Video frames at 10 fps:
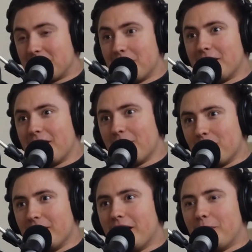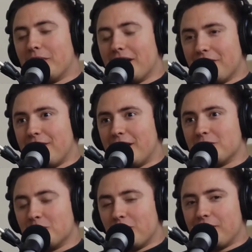It's gonna be kind of weird how we kind of
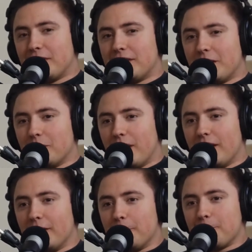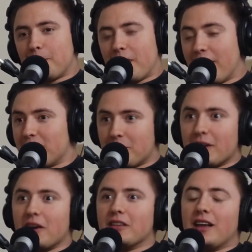phase through everything, but everything
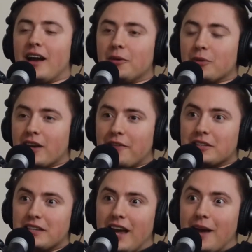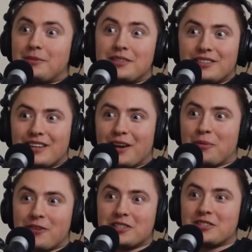being online, we're gonna have to adapt, and our
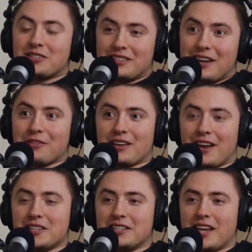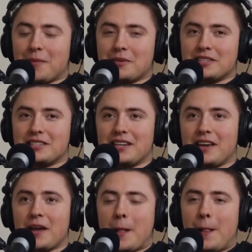professors definitely have to adapt and
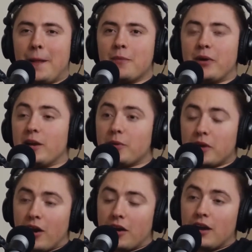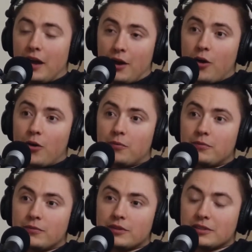see. But here we are at
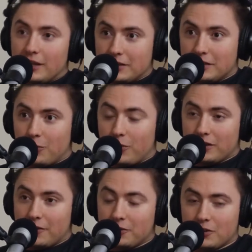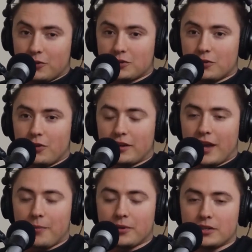home, because like you said, work, live, and go to school on
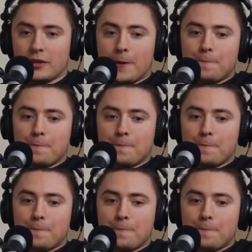campus.